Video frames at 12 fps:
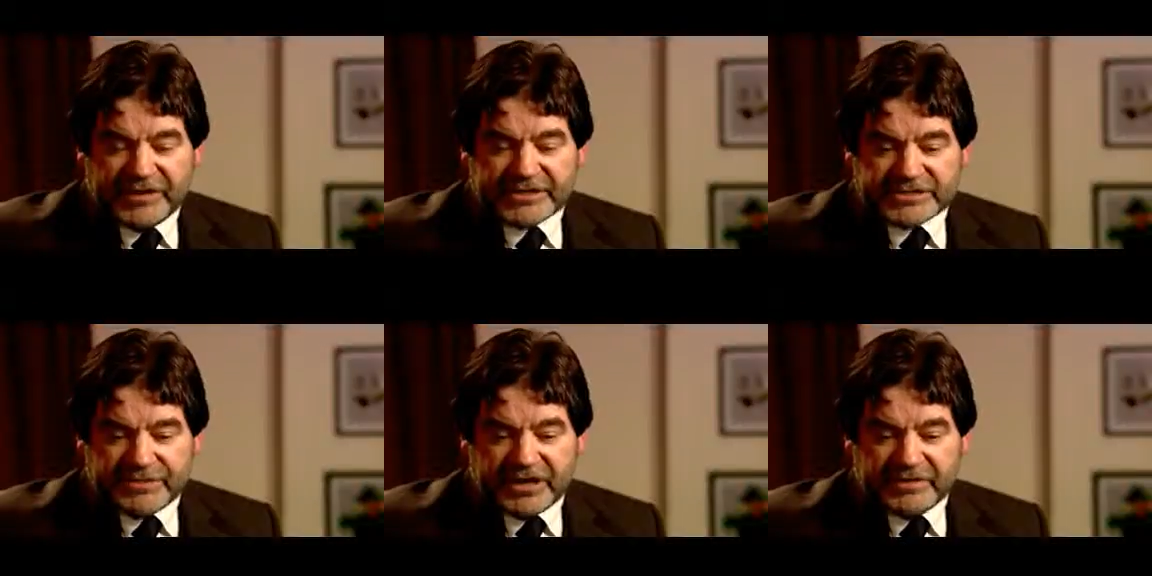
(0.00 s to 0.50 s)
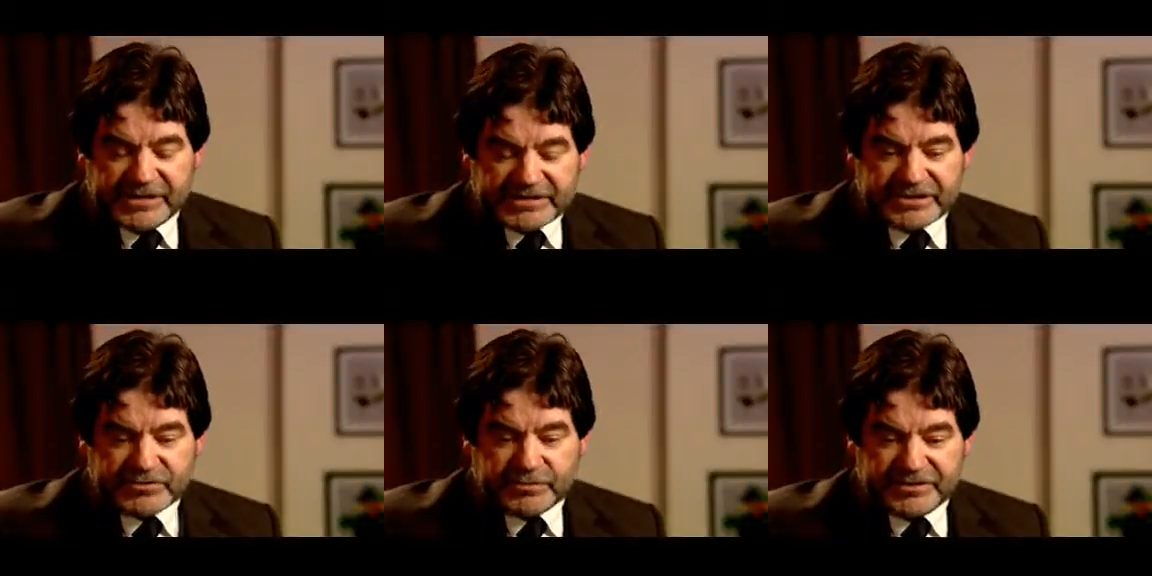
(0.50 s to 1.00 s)
We've
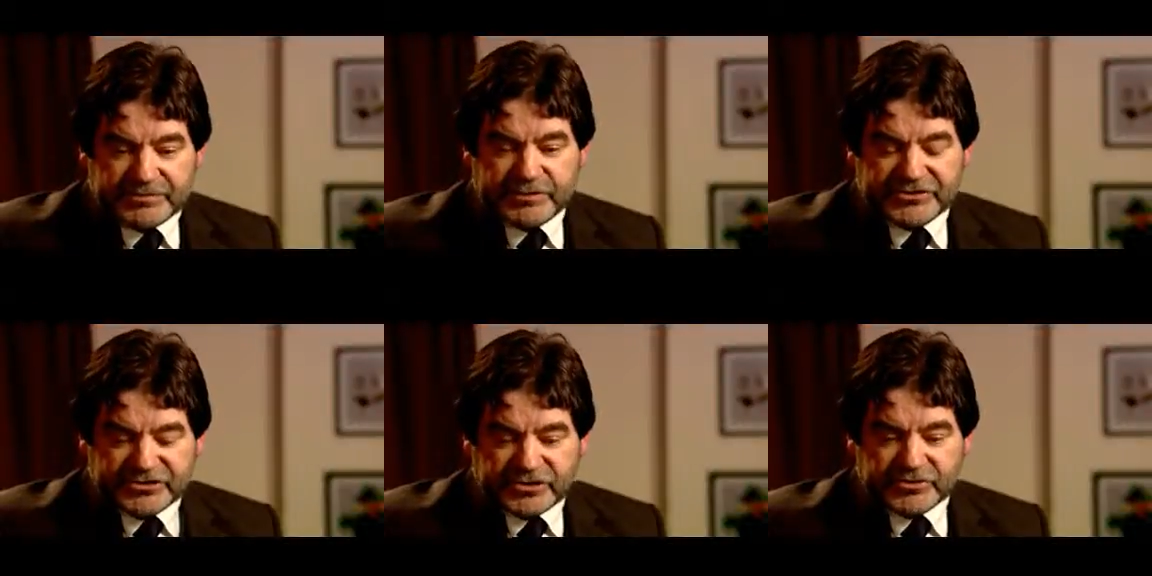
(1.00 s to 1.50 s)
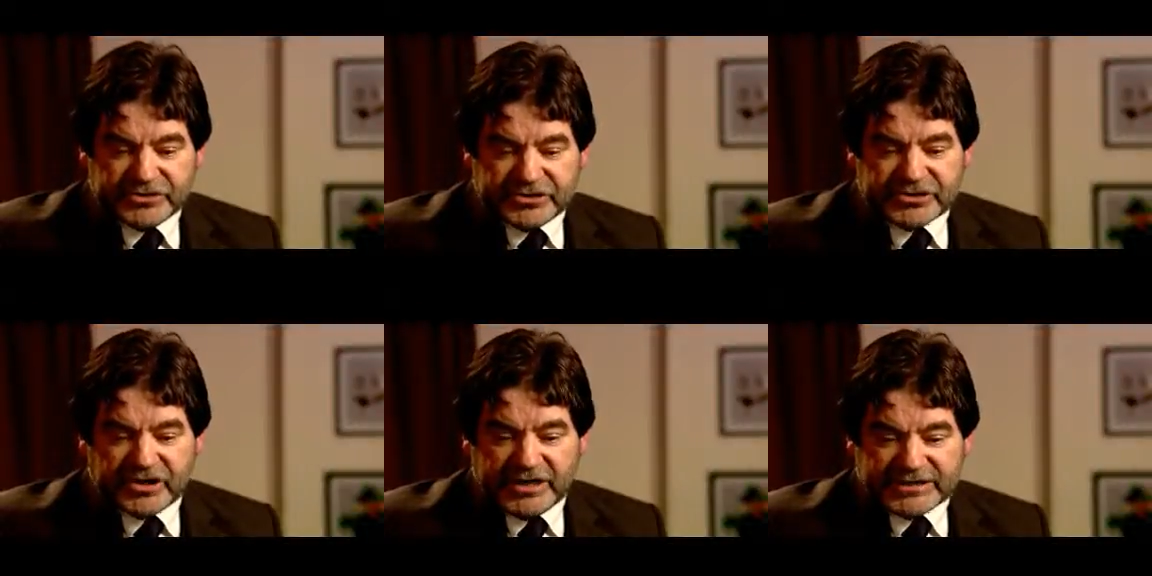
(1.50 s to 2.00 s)
experimented with, with
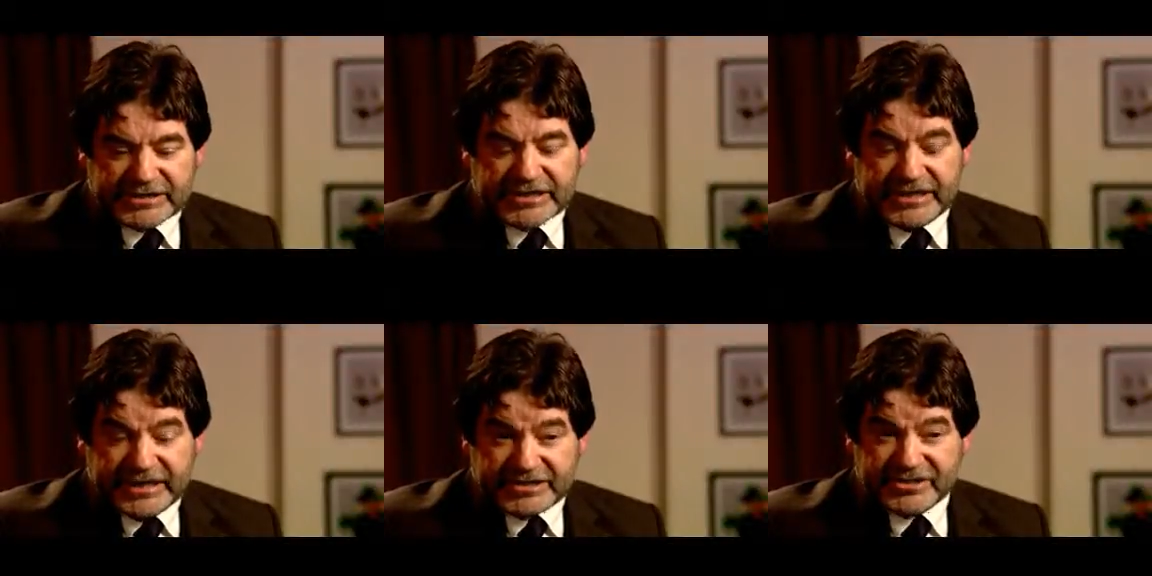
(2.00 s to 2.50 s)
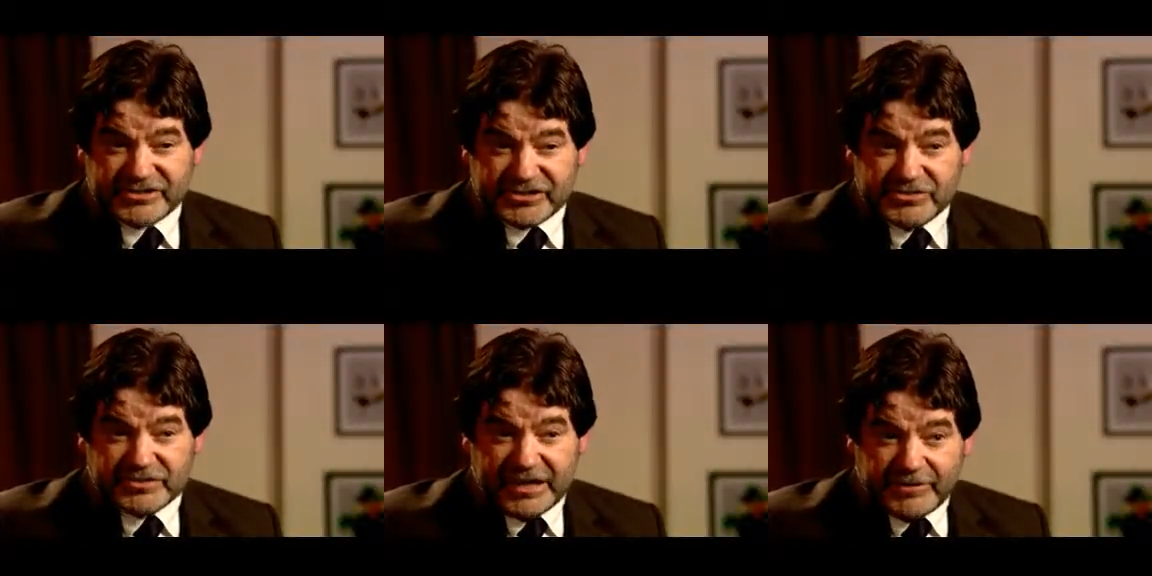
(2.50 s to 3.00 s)
children trying to connect to the school